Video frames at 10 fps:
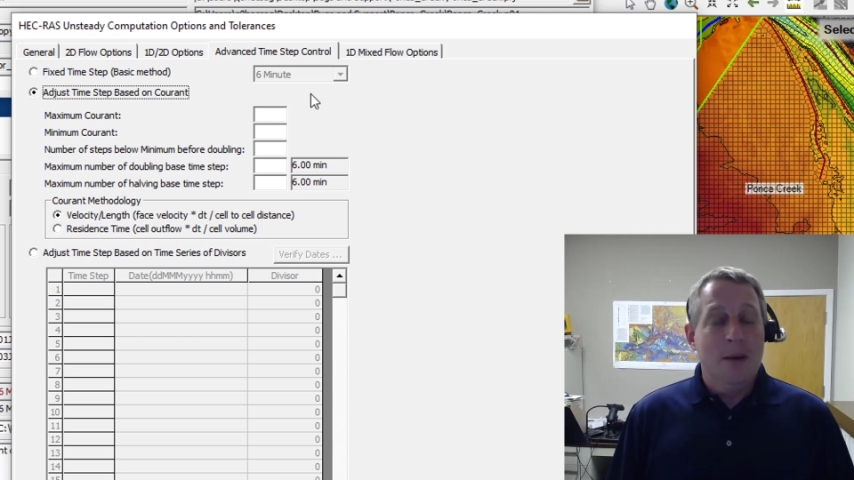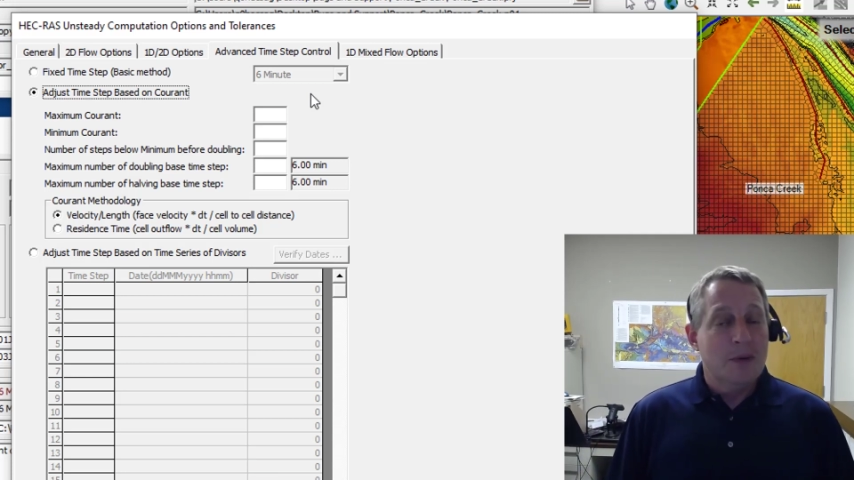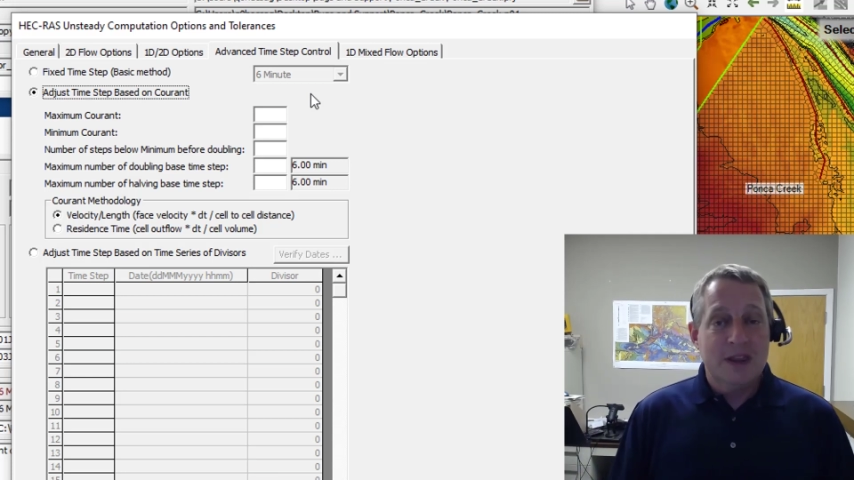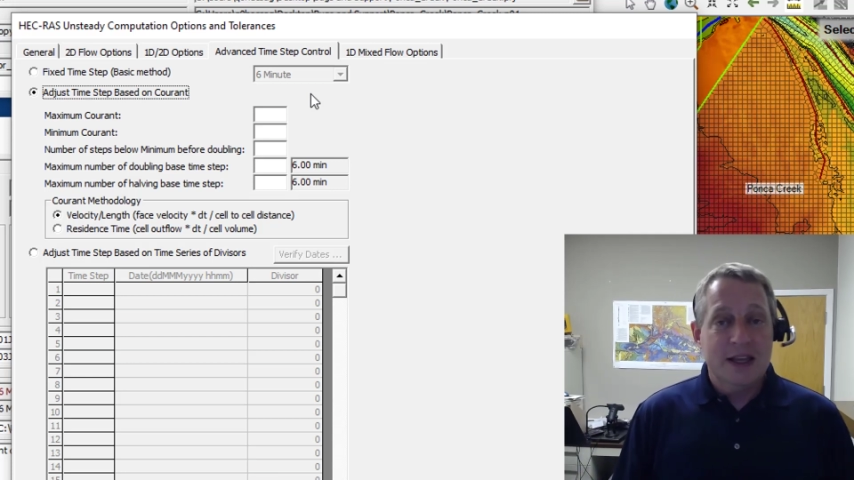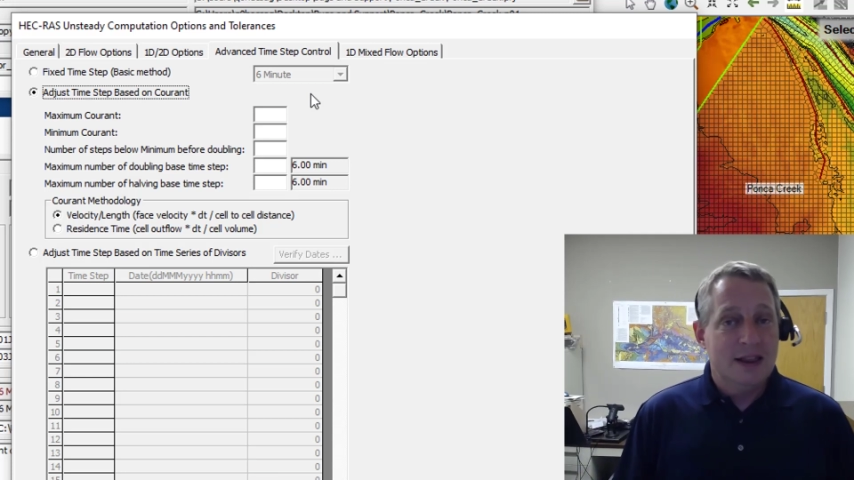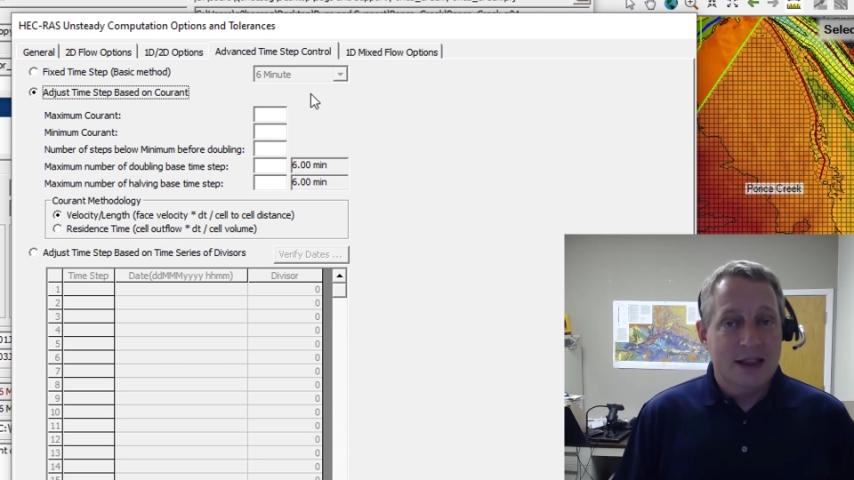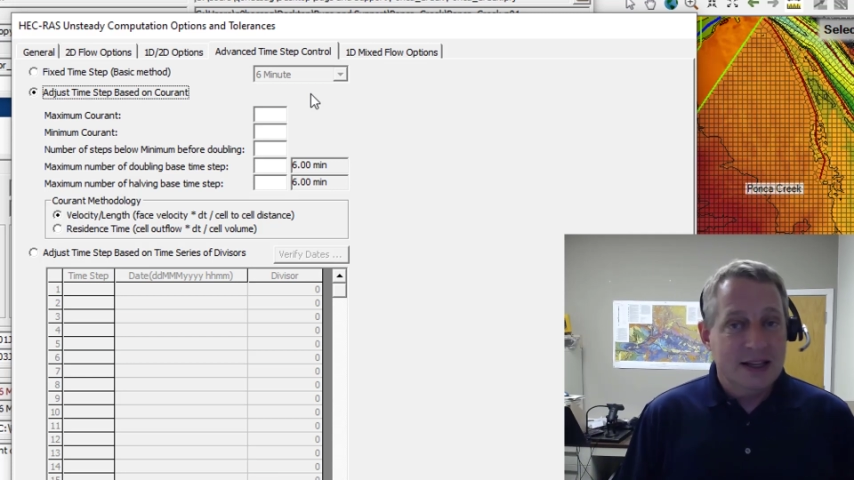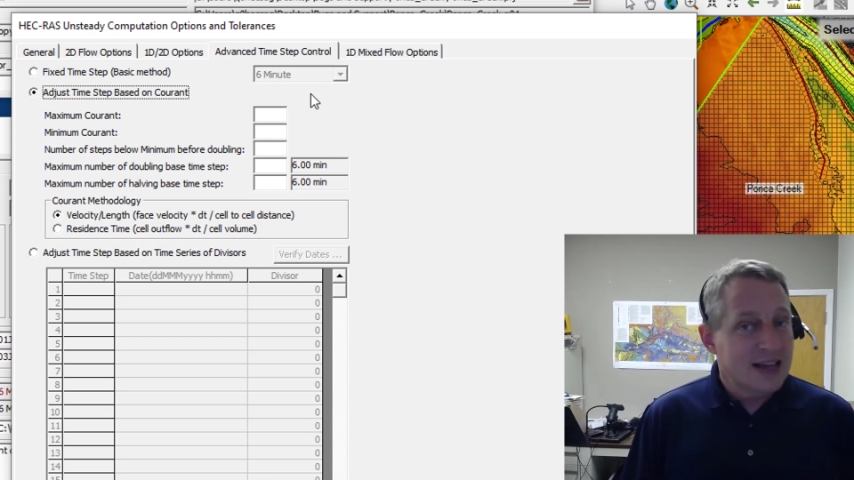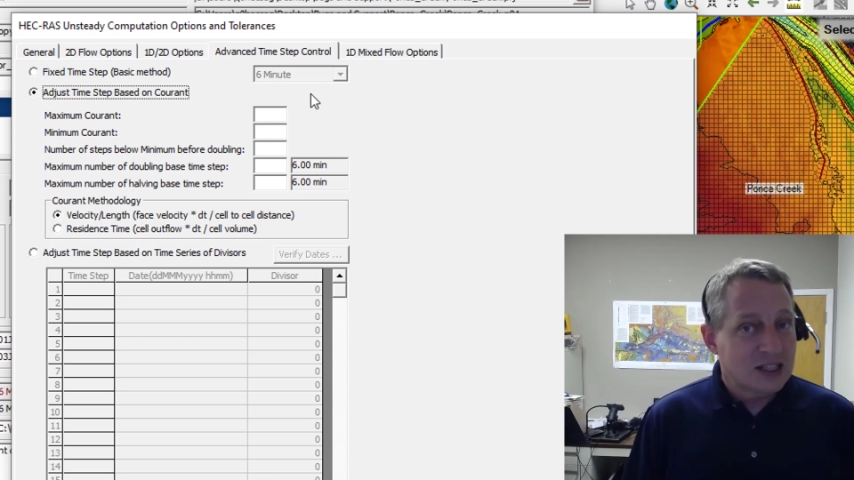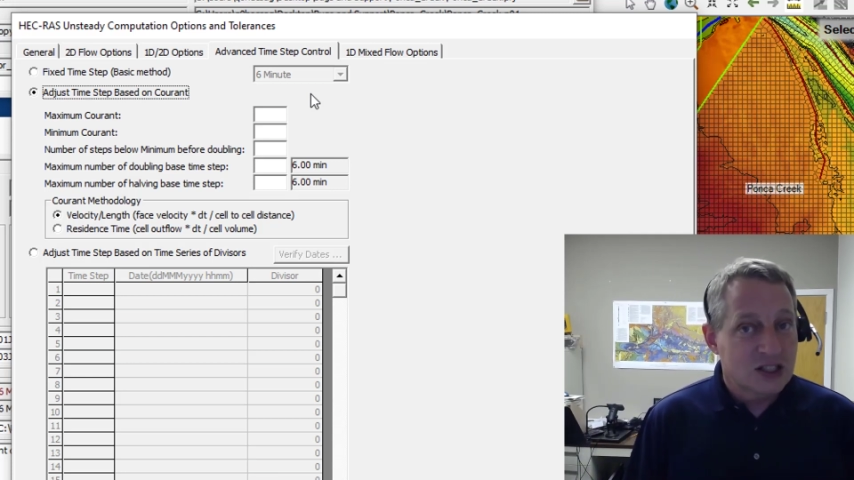But
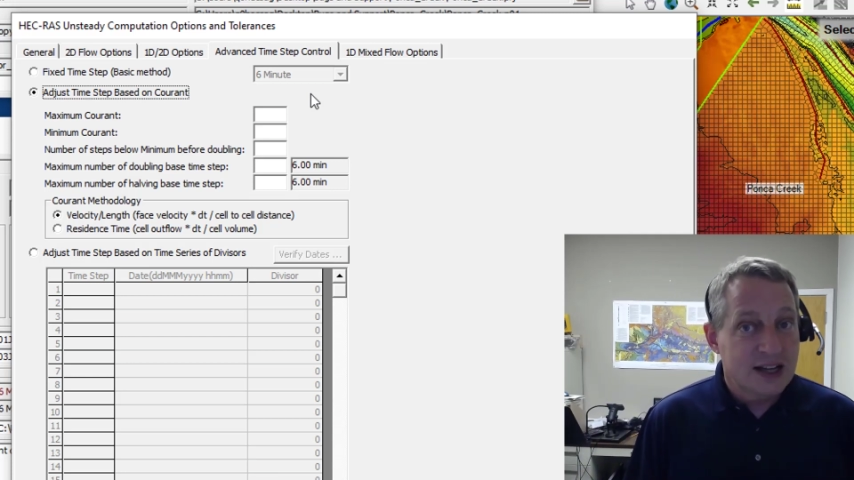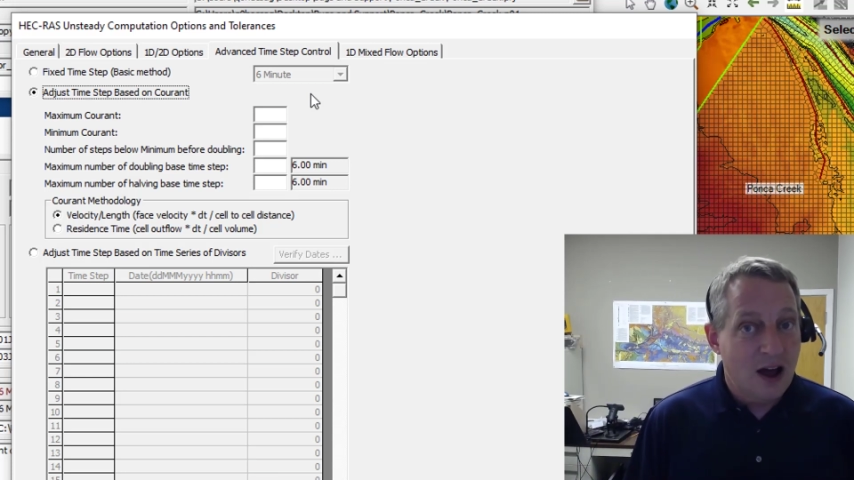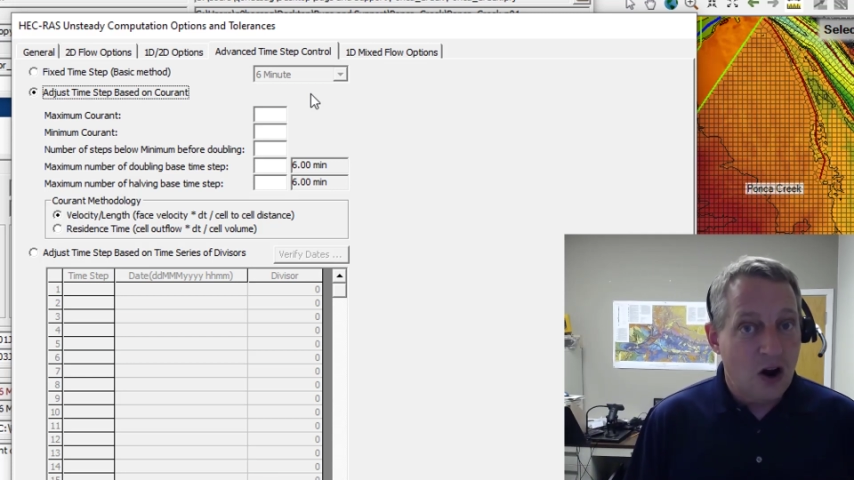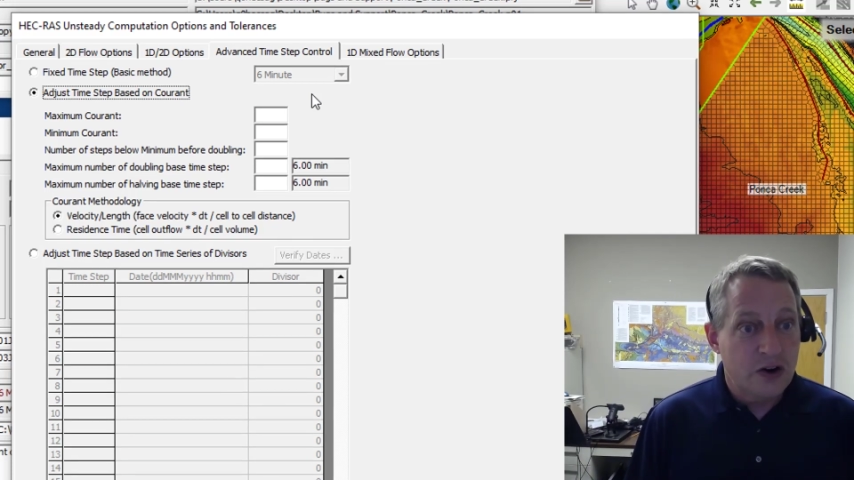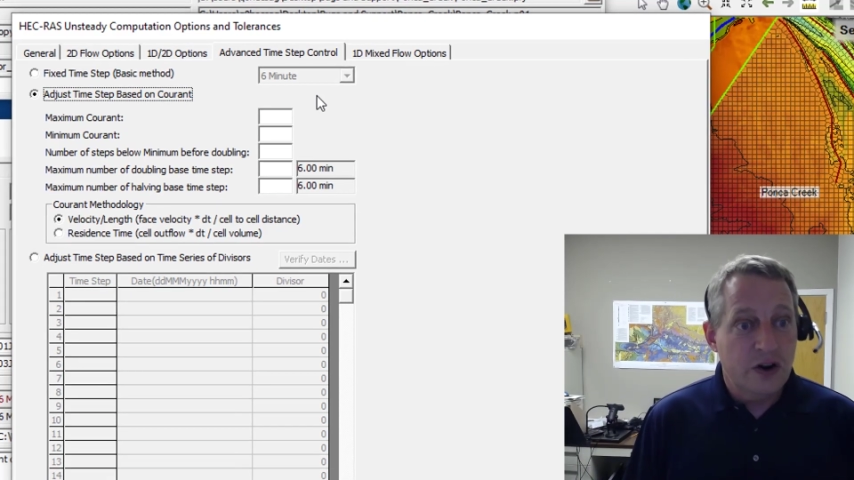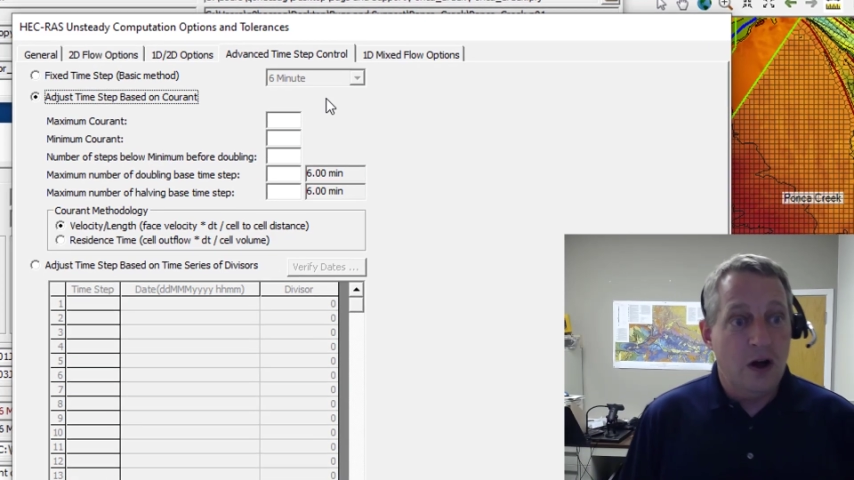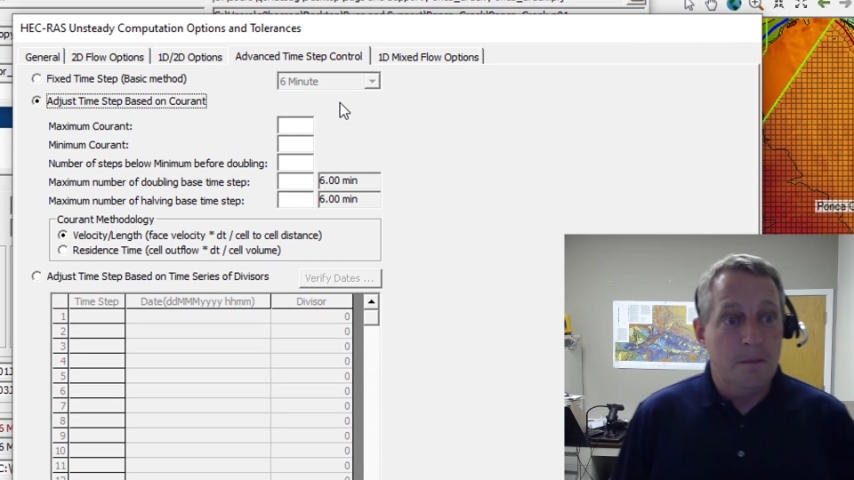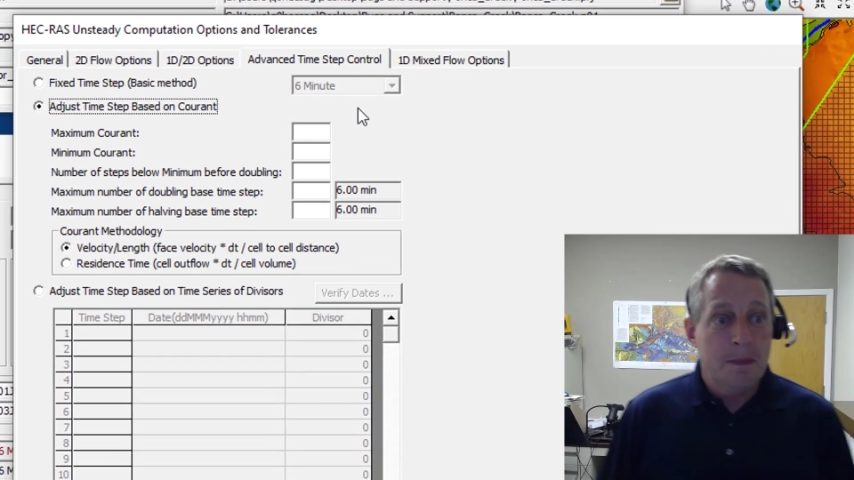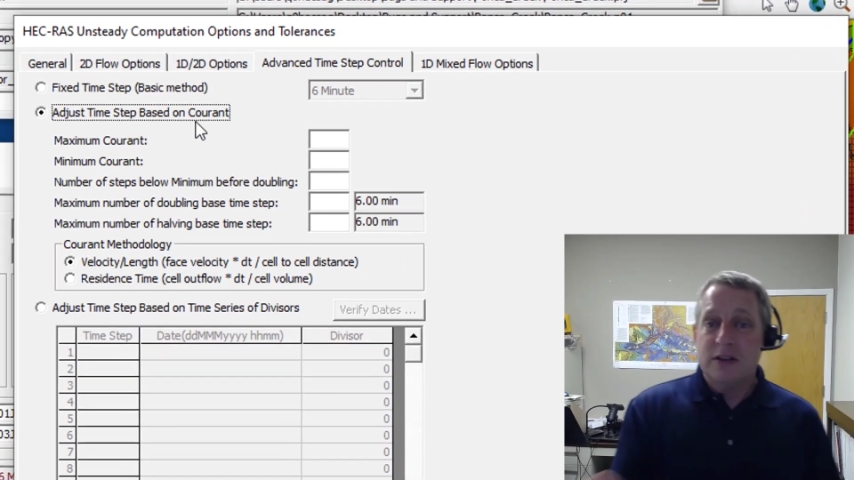it's actually not hard at all.